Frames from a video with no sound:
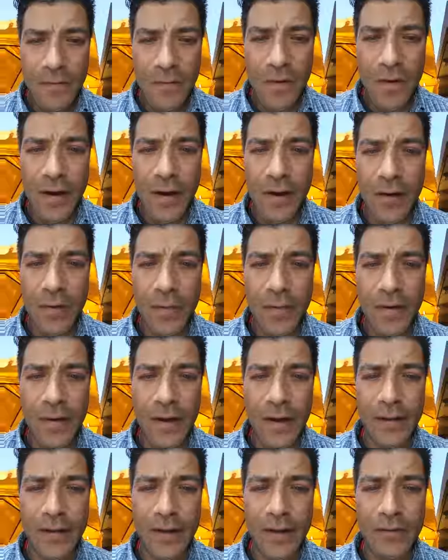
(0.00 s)
Well, I hope they
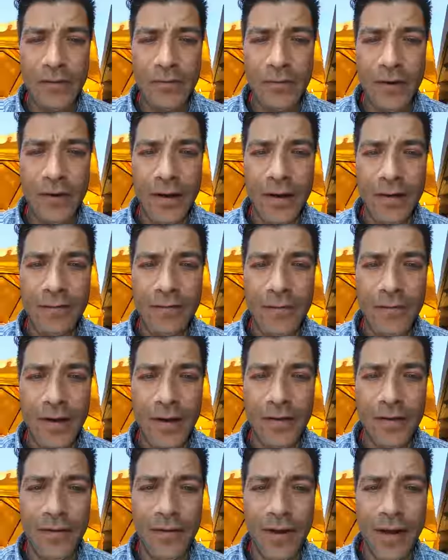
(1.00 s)
got things sorted out from
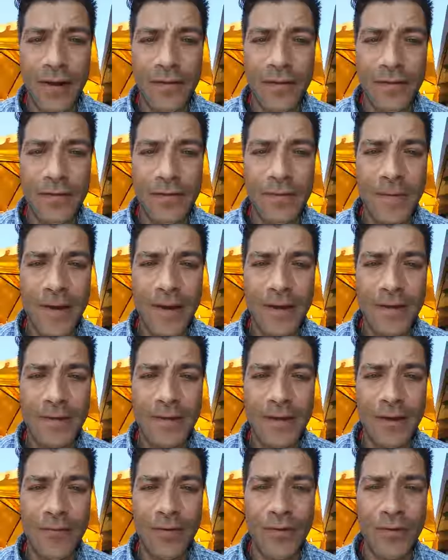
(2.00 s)
the other day, that sweating
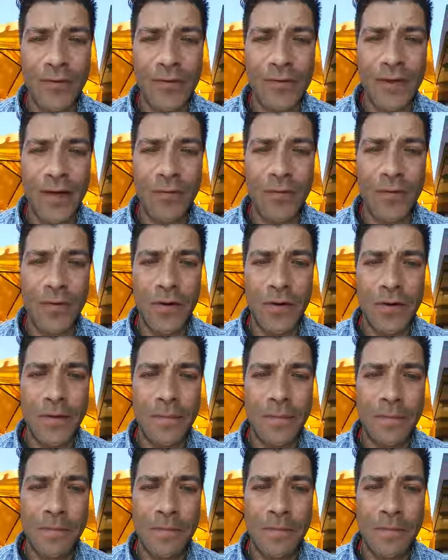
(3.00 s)
thing when you was at work.